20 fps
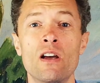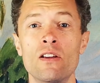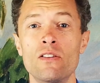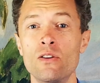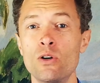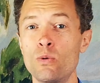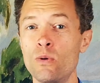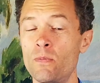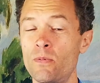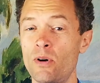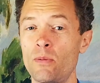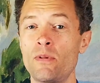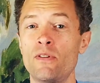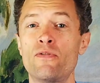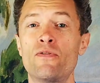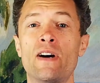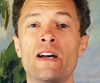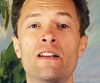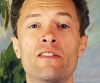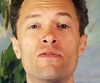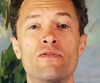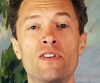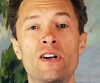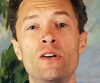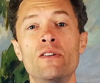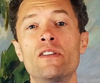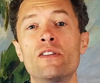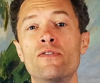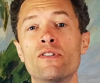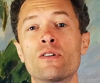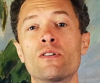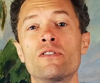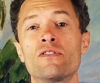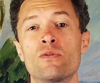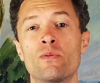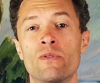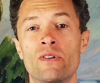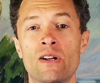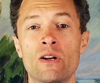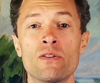you will probably find it very difficult
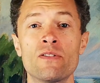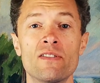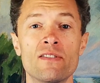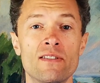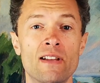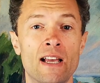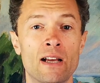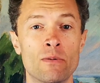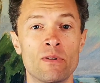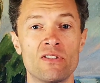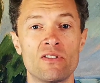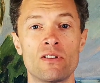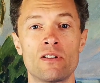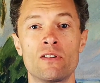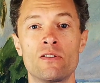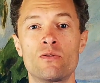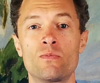to pronounce this language.